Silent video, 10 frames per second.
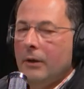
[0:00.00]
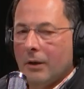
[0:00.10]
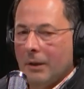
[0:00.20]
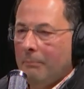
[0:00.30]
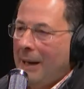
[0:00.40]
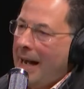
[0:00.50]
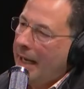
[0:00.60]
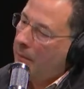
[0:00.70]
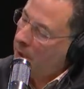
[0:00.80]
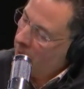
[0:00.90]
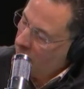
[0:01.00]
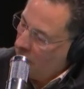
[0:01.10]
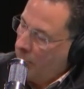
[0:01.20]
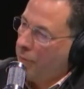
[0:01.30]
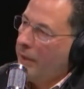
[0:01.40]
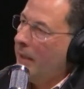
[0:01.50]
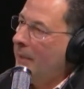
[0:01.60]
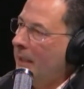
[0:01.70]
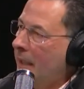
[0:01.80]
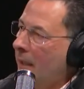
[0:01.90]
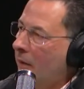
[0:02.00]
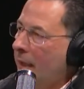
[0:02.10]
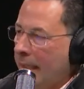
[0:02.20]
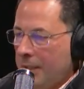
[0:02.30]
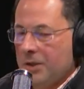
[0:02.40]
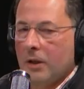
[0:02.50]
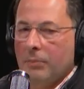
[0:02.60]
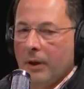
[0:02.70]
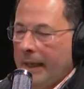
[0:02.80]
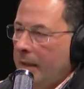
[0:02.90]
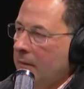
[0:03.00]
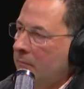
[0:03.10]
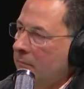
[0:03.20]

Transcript: you're going to buy him, you're going to bring him in here, and he's going to play.